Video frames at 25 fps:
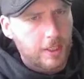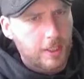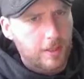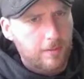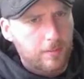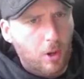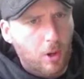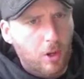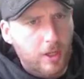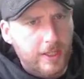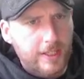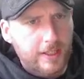
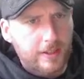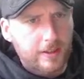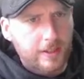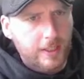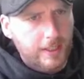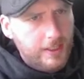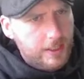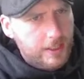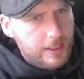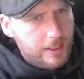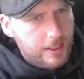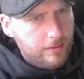
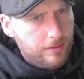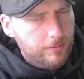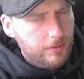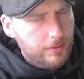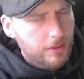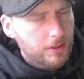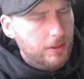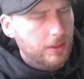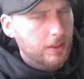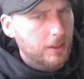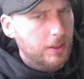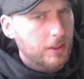Polytheism
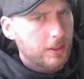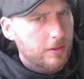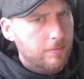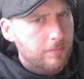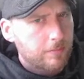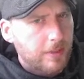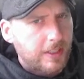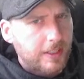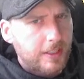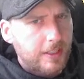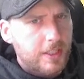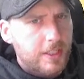
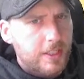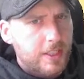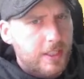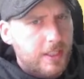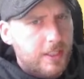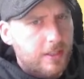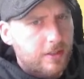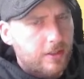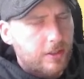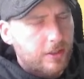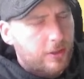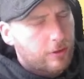
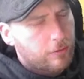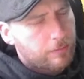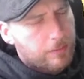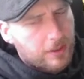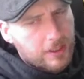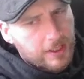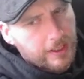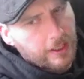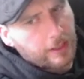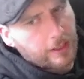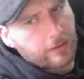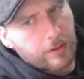means that you
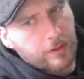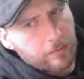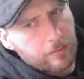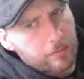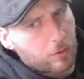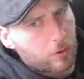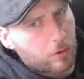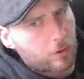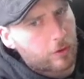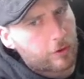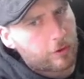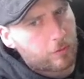believe in
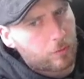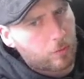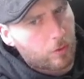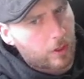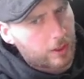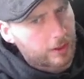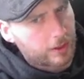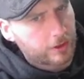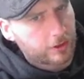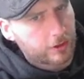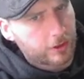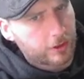more than
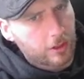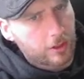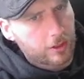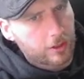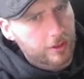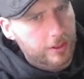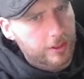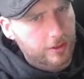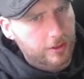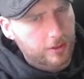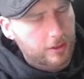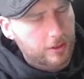one
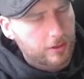god.